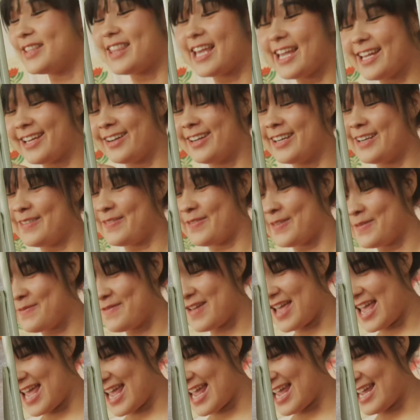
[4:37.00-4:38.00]
they got it for
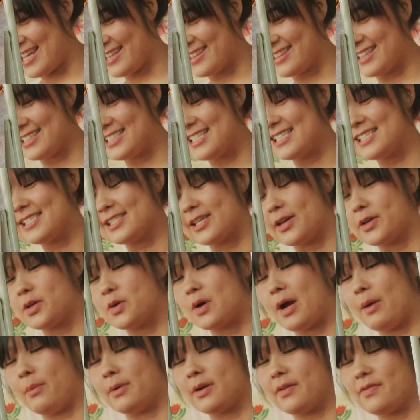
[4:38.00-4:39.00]
me. This is so cool.
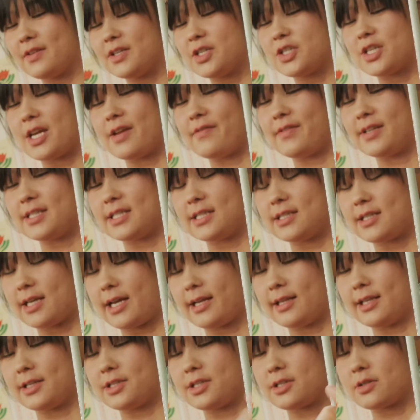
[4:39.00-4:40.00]
I wonder if there's shavings
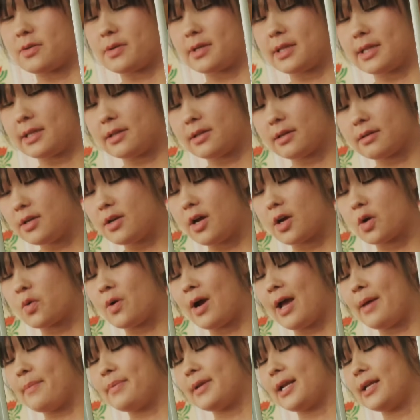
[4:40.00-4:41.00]
inside. Let's just quickly look. Not
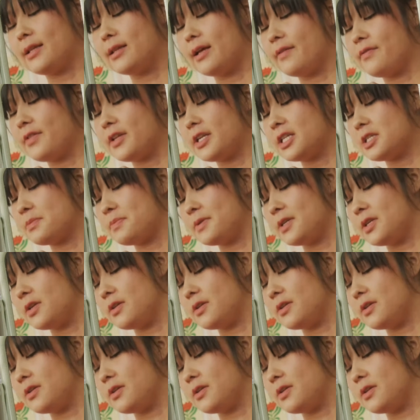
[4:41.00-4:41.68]
quite, but I love that it's been